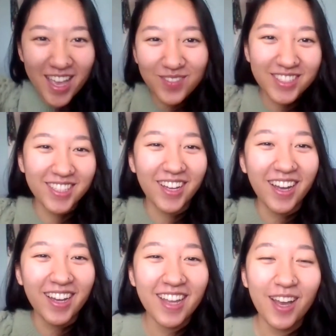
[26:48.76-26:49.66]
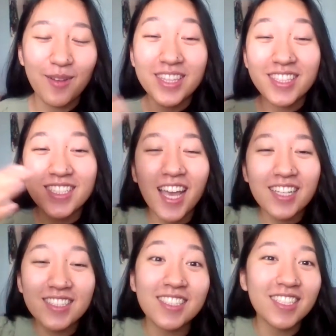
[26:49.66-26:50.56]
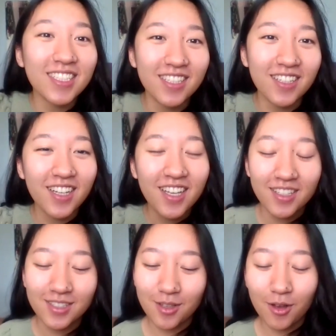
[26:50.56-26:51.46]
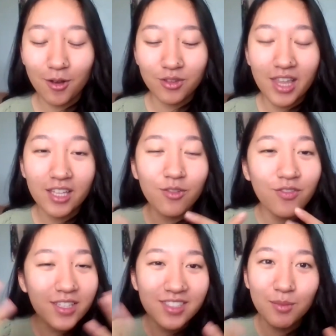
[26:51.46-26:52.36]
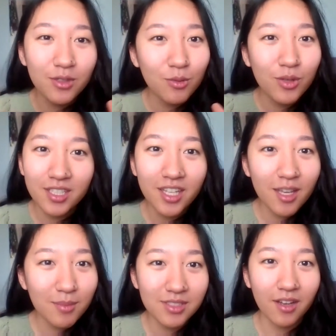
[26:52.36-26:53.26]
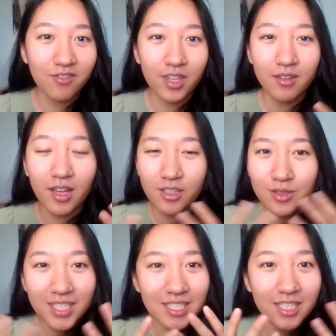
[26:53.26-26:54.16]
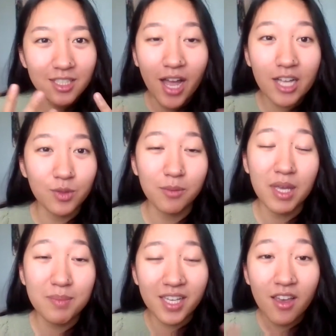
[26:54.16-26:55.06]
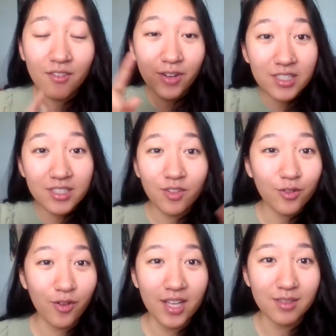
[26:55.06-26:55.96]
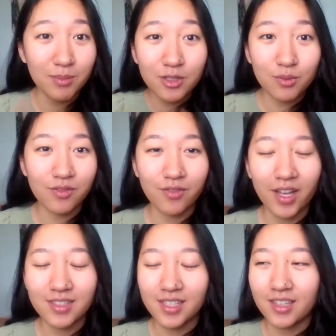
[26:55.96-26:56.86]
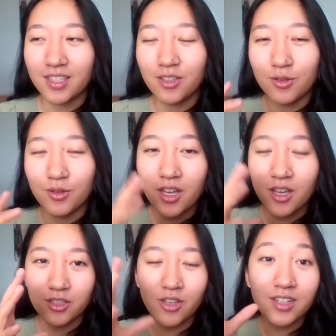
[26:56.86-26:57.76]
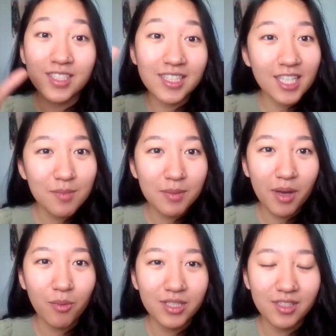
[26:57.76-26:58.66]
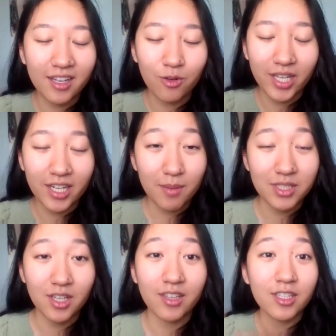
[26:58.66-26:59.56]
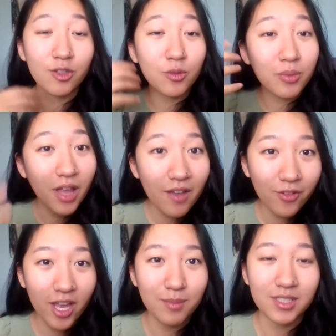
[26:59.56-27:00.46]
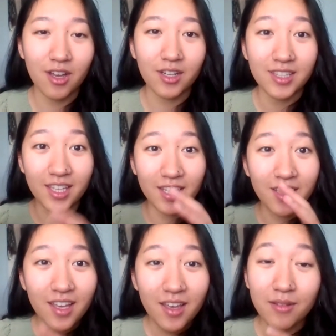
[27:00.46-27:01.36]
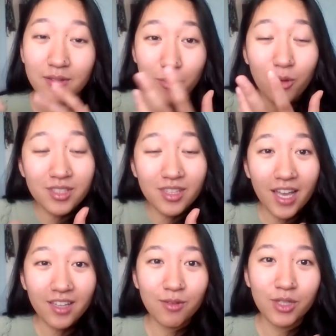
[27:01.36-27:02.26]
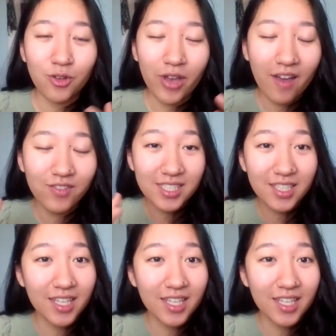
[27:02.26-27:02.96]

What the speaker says: Amazon in the next year. So then you find someone who works at Amazon, a UTD graduate, or maybe friends of your friends, mutual friends, and then you talk to them about what it's like going at Amazon. Then you apply for Amazon, and then most likely when you have these